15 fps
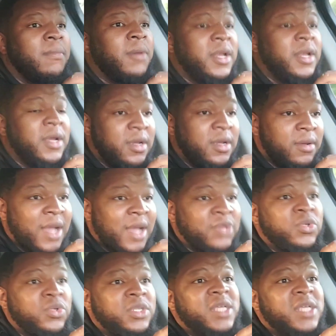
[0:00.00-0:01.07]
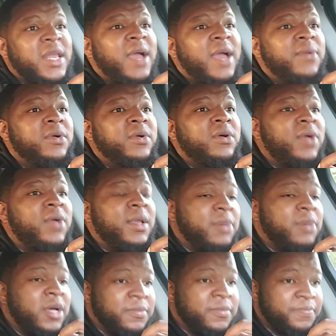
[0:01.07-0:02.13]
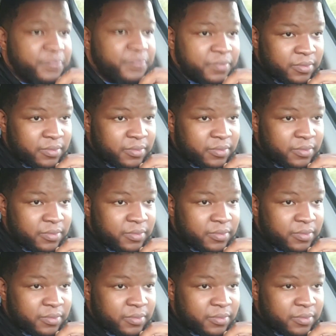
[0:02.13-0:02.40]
But I wanted to say that real quick. But,